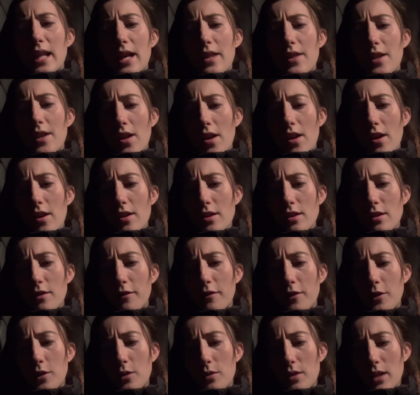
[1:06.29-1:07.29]
And the last
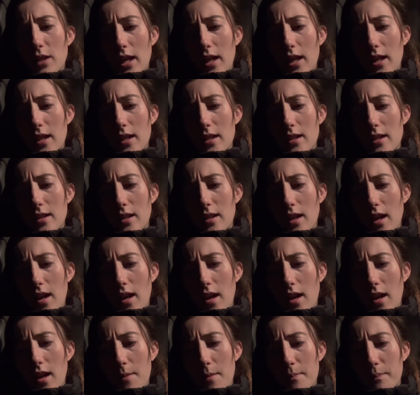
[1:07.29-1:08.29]
few days,
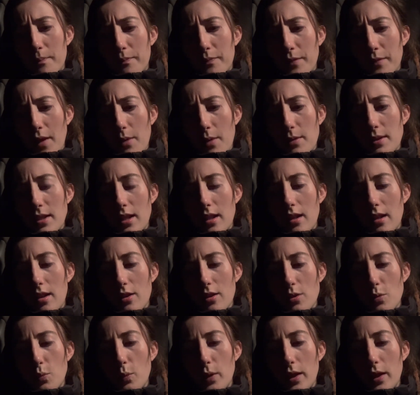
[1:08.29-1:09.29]
I would say the
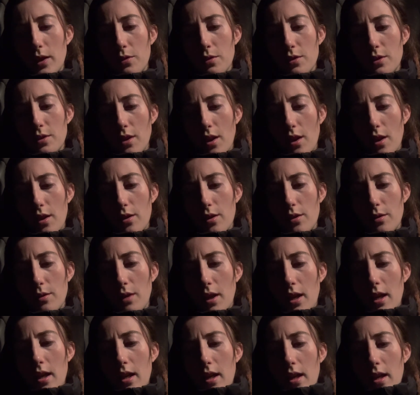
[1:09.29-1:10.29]
last week or so,
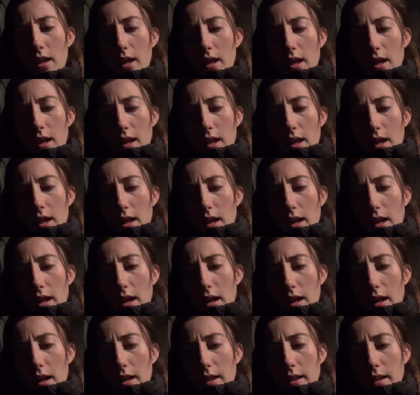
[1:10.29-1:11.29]

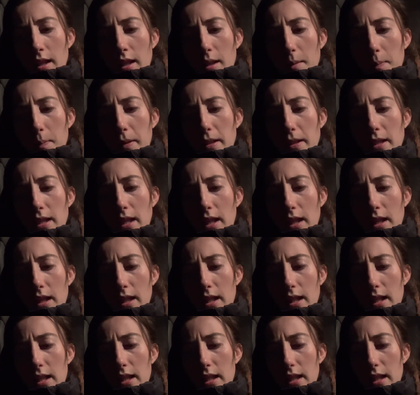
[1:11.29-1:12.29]
I think
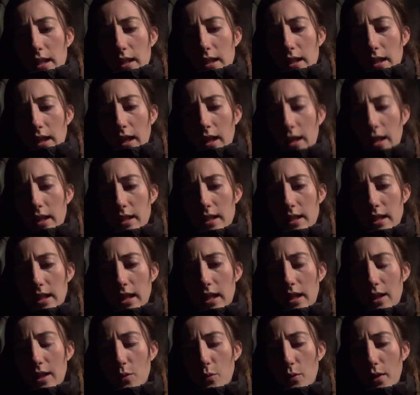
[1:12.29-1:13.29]
particularly
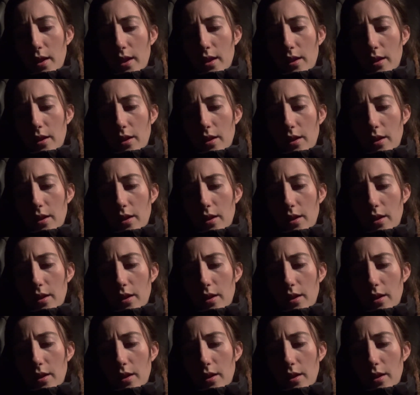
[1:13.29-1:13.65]
dealing with